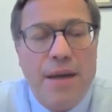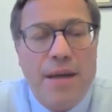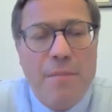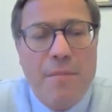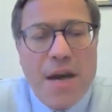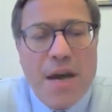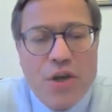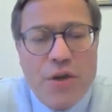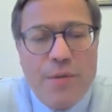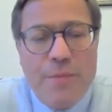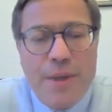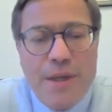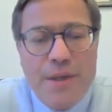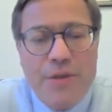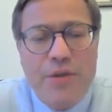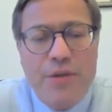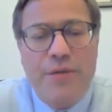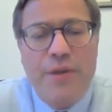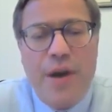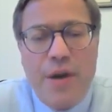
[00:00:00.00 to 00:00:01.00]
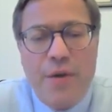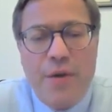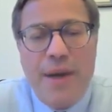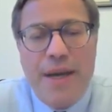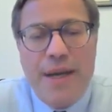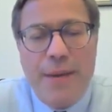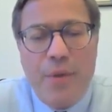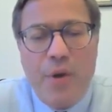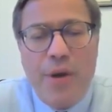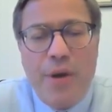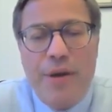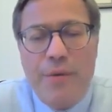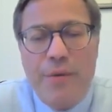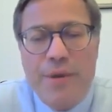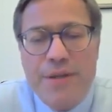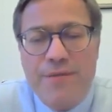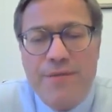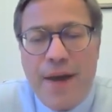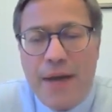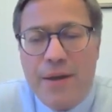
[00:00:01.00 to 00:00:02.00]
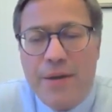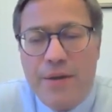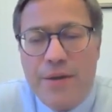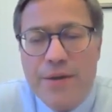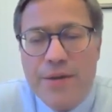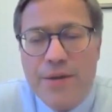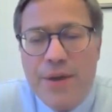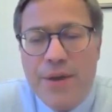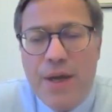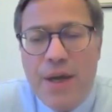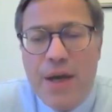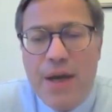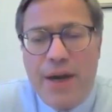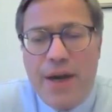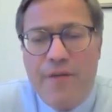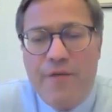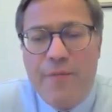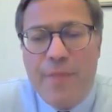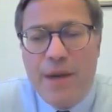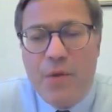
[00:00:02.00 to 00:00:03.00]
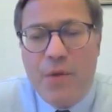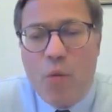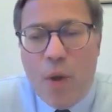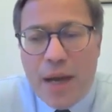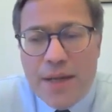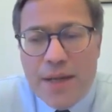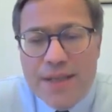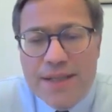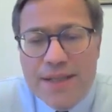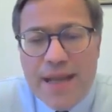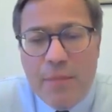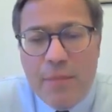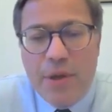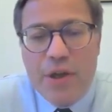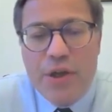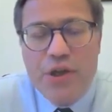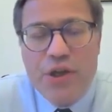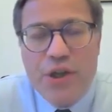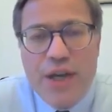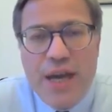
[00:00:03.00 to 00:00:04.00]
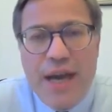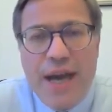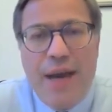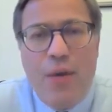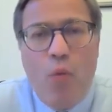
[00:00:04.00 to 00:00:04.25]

measurements of cardiometabolic risk factors that have been well established